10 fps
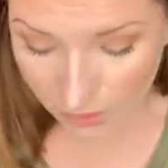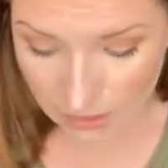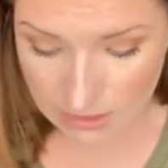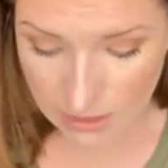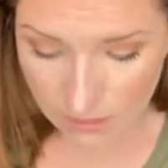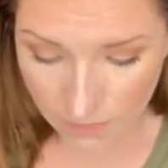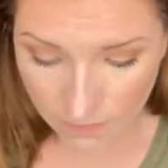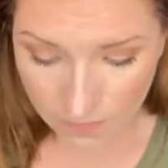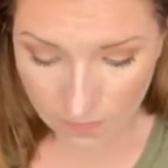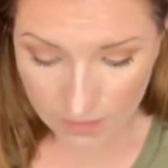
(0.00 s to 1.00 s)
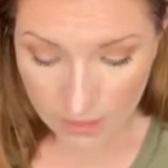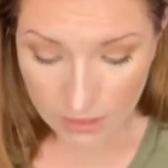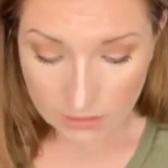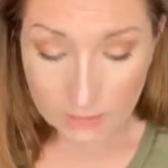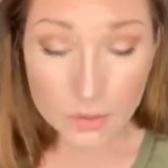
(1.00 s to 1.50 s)
amazing.
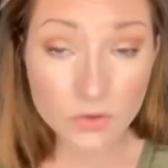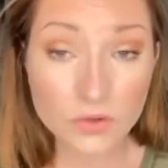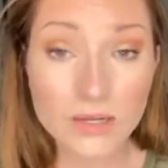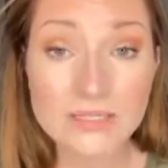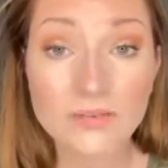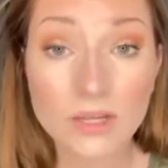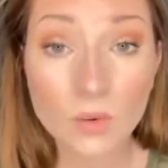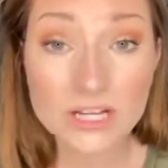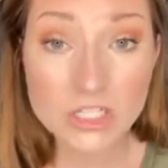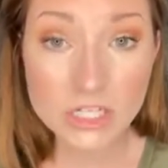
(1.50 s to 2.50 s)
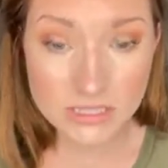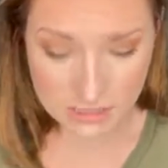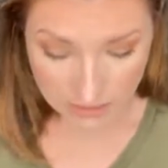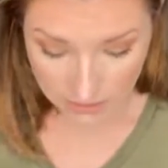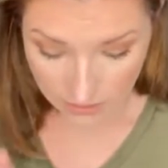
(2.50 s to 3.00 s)
Let me know if you guys have any
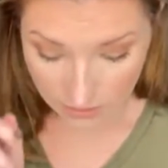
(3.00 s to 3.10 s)
questions,